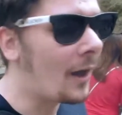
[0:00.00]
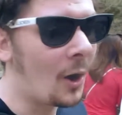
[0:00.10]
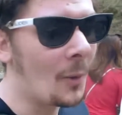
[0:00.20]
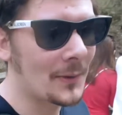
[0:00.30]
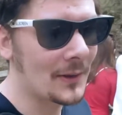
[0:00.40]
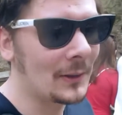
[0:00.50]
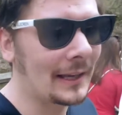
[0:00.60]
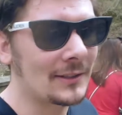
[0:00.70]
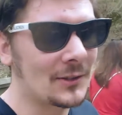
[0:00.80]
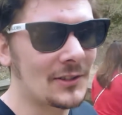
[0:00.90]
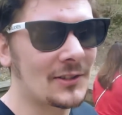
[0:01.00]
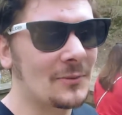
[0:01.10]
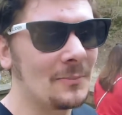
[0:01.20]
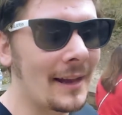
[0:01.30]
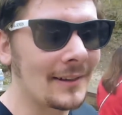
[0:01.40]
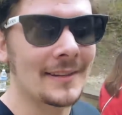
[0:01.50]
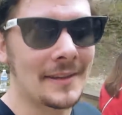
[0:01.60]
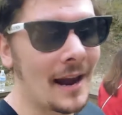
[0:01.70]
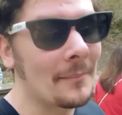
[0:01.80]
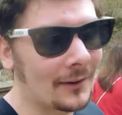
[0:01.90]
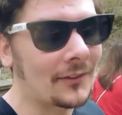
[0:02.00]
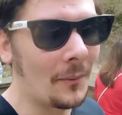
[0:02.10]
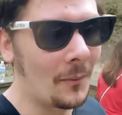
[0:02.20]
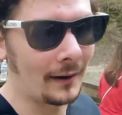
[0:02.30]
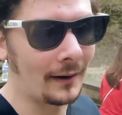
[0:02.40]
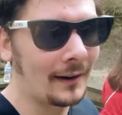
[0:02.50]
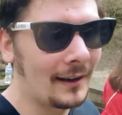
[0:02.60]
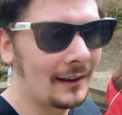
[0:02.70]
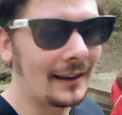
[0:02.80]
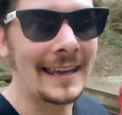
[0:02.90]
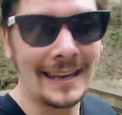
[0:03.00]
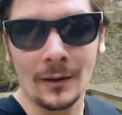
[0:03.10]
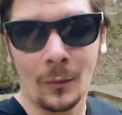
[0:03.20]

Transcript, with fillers: hope you like just smash the camera somewhere, like in the